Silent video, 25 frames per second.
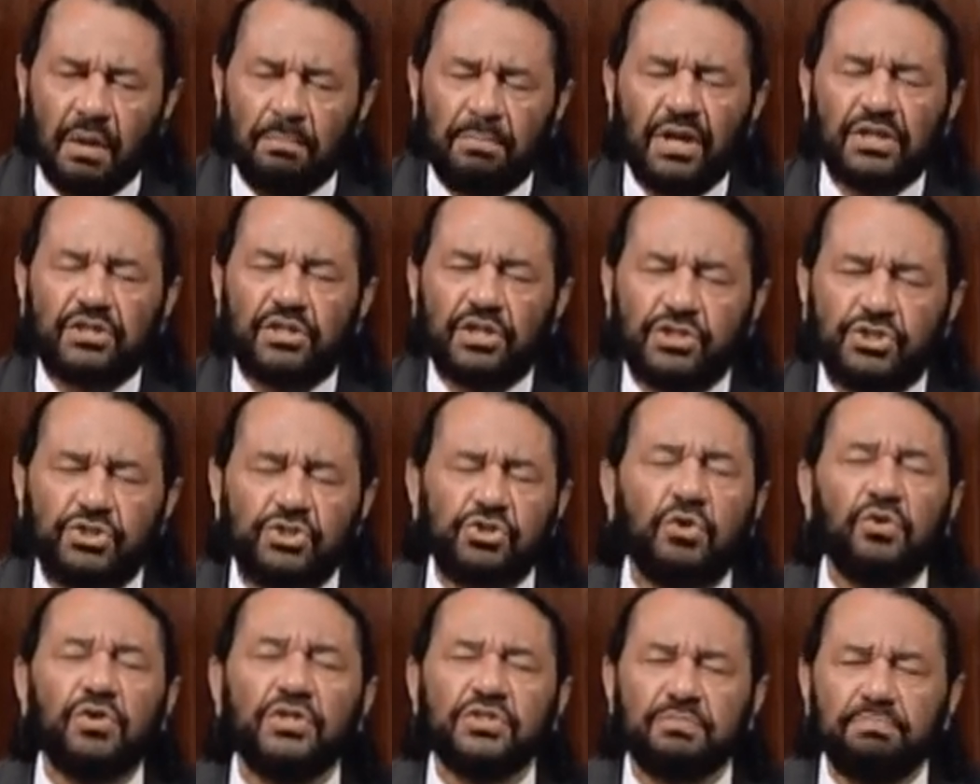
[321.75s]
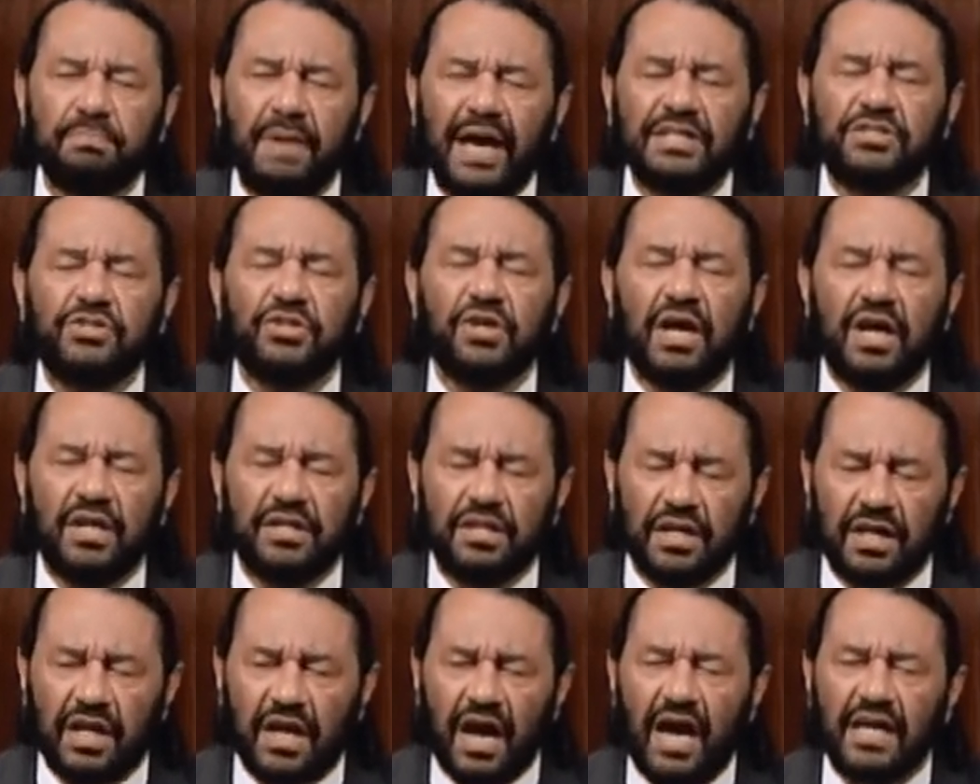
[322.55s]
But the surest measure
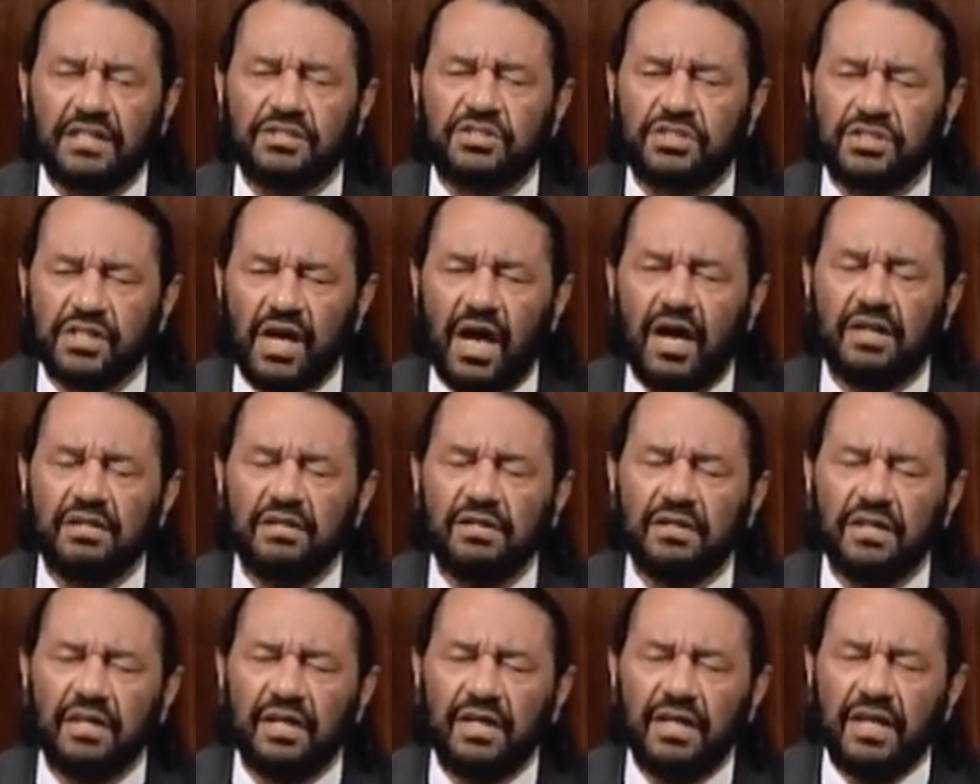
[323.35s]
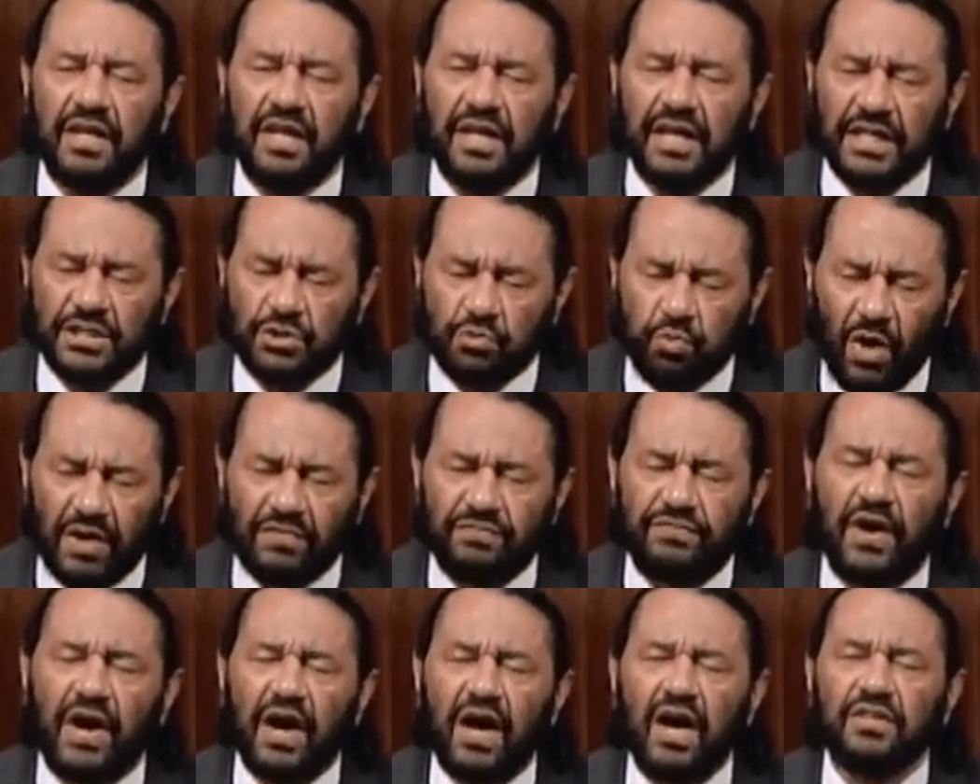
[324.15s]
under God's sun is
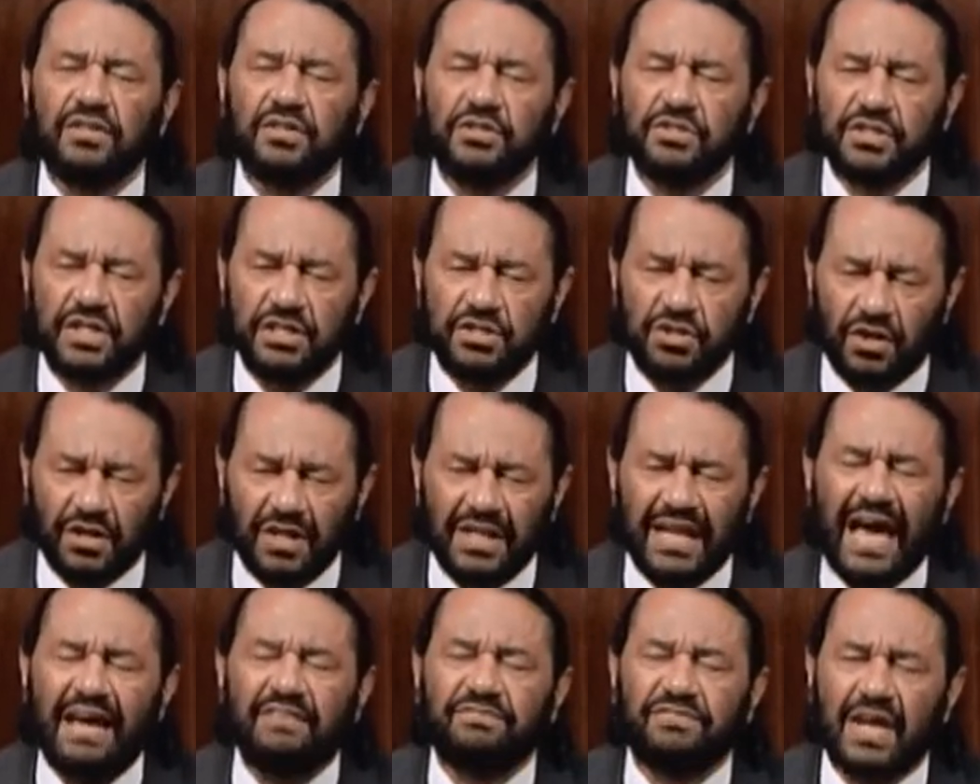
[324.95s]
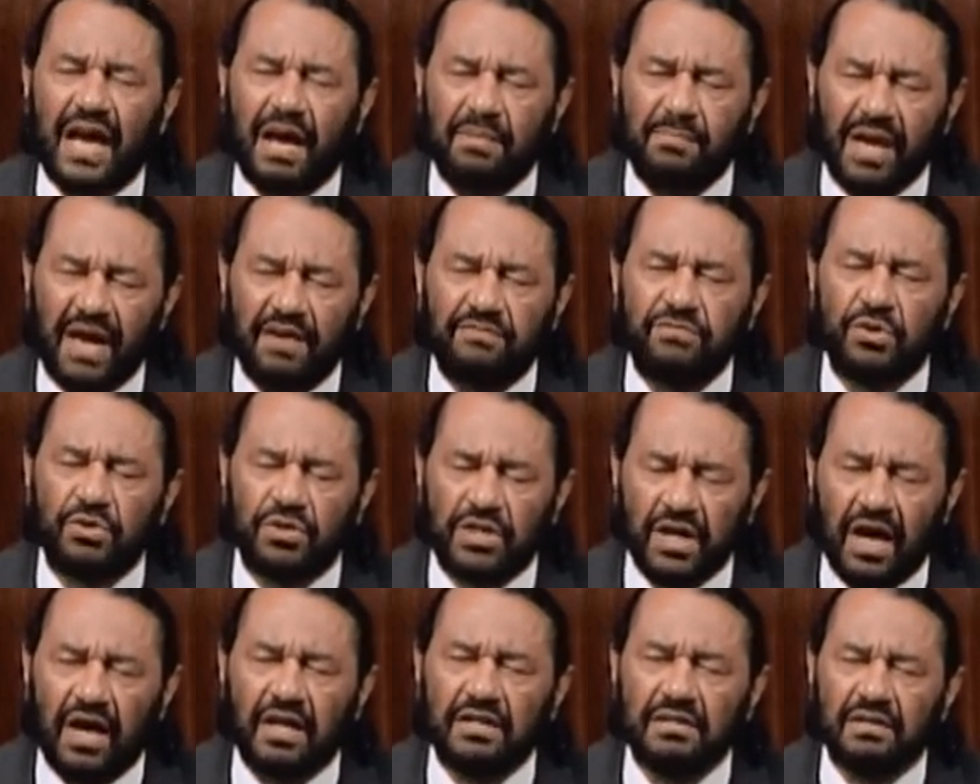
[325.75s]
what for others in your lifetime have you
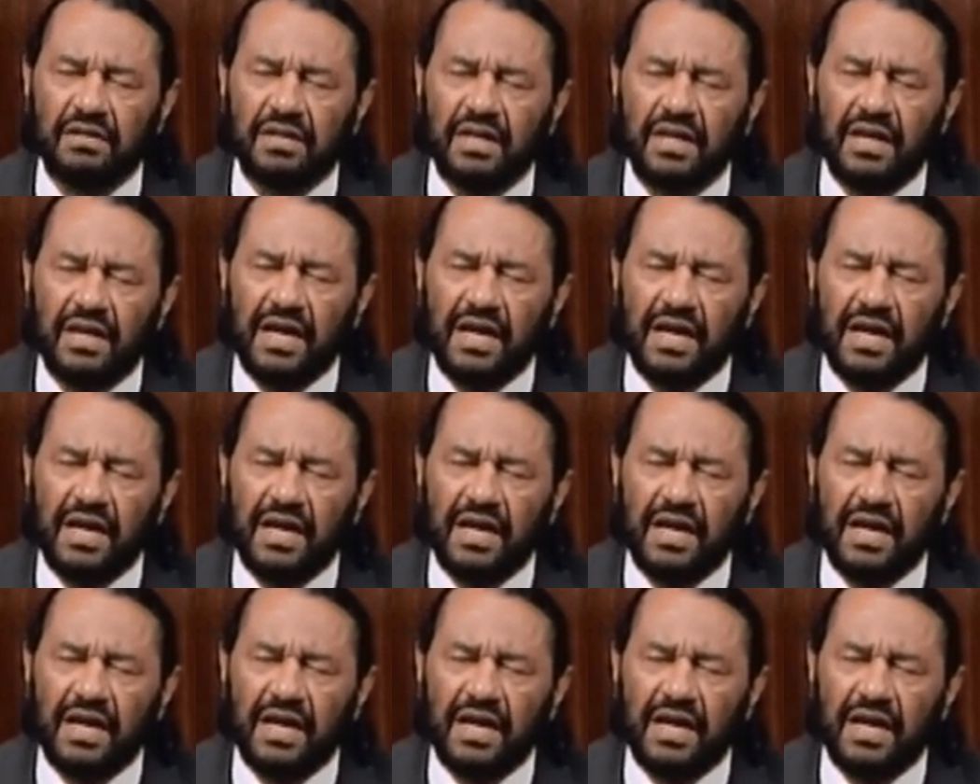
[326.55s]
done.